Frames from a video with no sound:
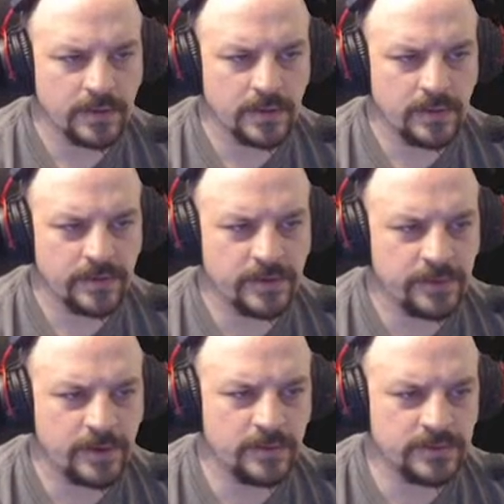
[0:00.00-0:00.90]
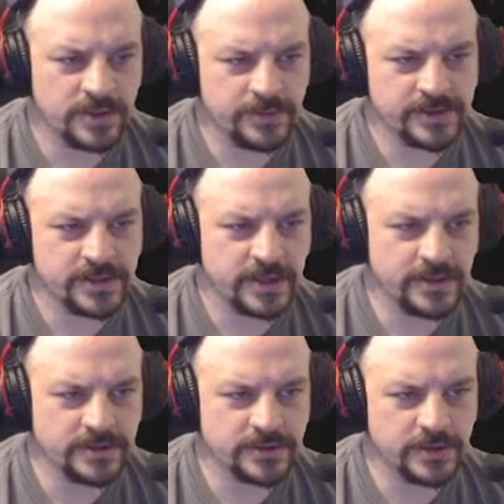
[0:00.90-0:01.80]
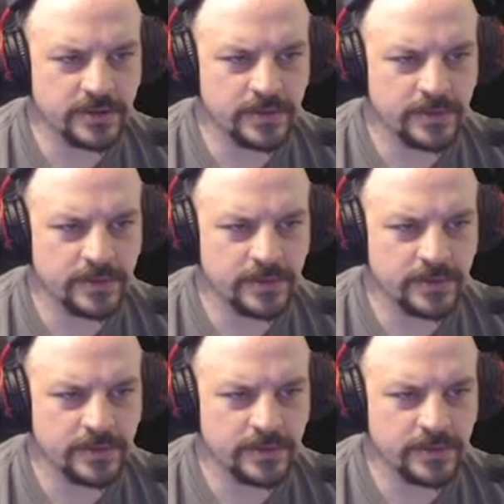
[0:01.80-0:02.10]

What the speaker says: One of the bones need to be changed.